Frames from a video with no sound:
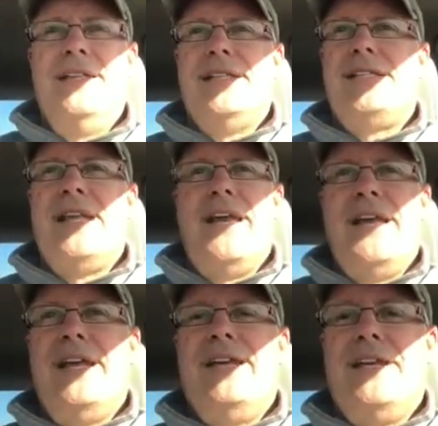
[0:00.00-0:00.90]
This
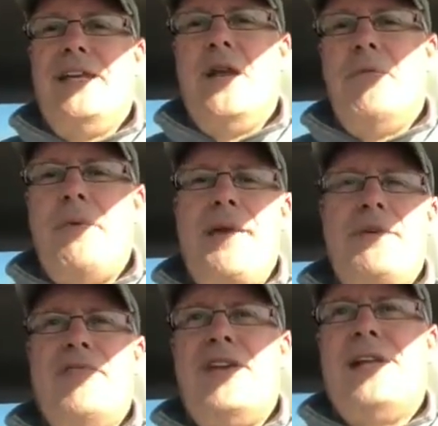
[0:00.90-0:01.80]
thing,
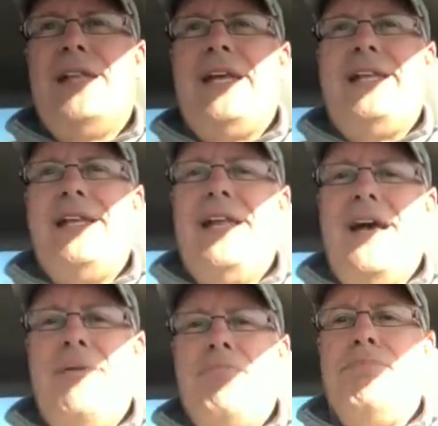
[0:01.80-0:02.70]
maybe if he cleaned it
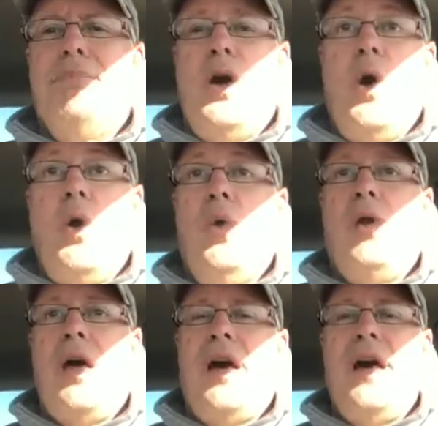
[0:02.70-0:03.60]
up a whole
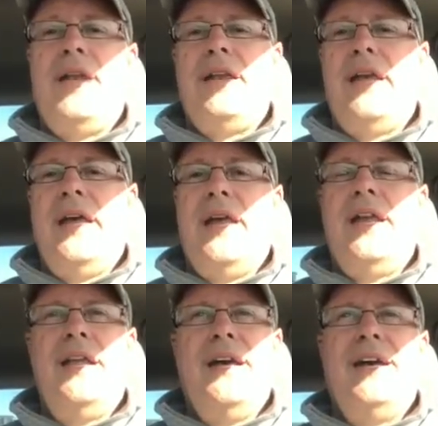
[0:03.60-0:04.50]
lot
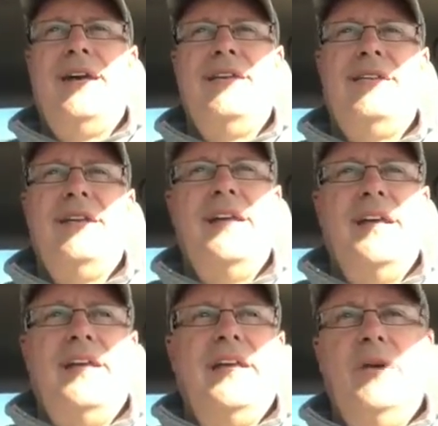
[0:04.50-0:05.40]
and
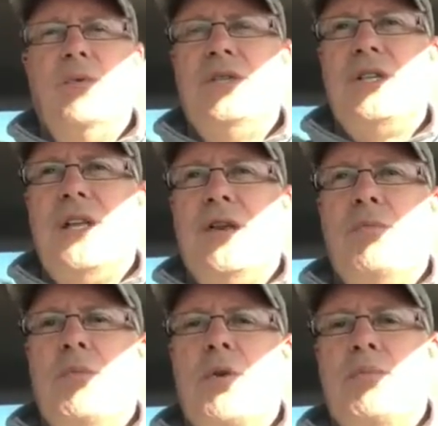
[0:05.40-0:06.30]
it was a
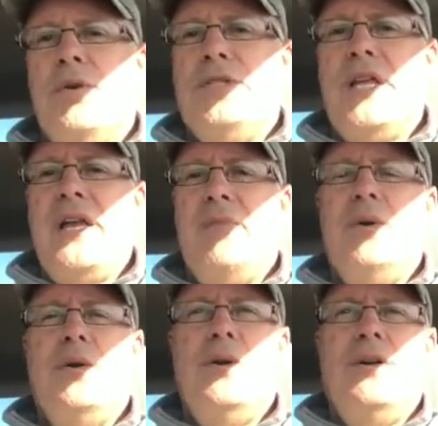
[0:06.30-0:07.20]
little more
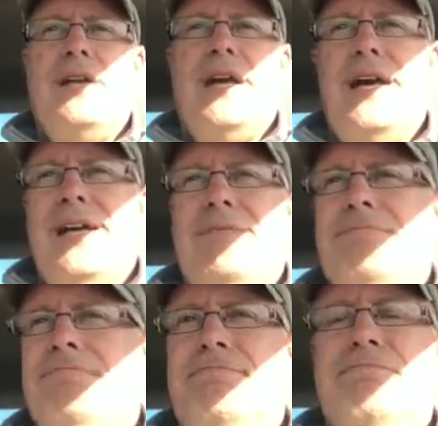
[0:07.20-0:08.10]
presentable, I
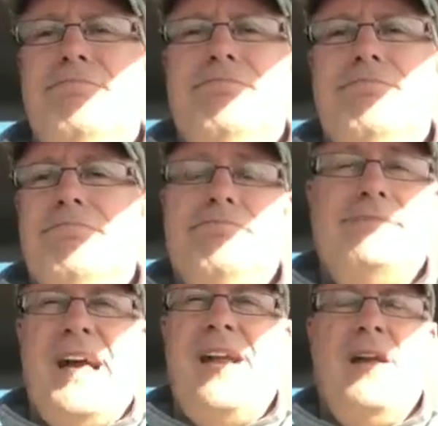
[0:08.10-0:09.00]

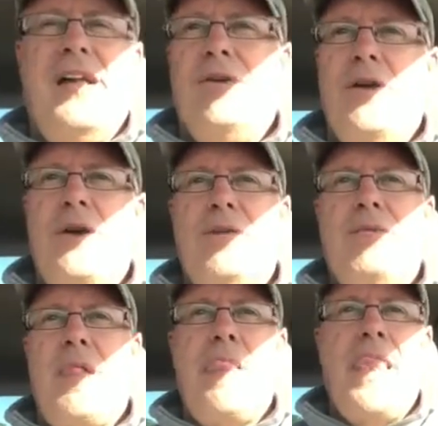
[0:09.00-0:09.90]
don't know.
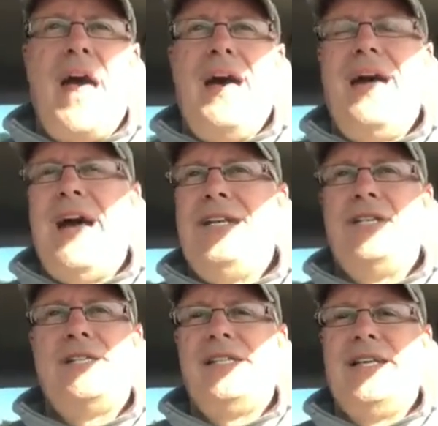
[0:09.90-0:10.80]
I
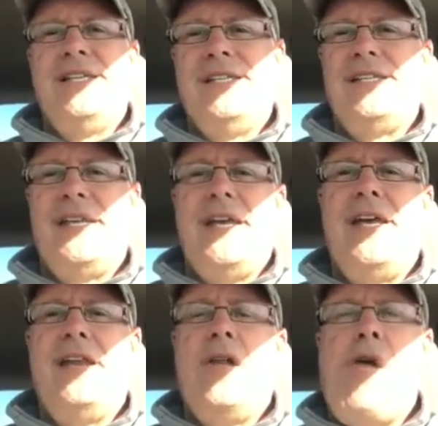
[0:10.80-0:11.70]
just didn't see
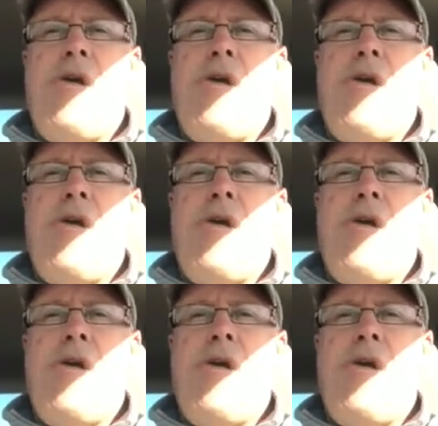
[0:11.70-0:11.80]
it.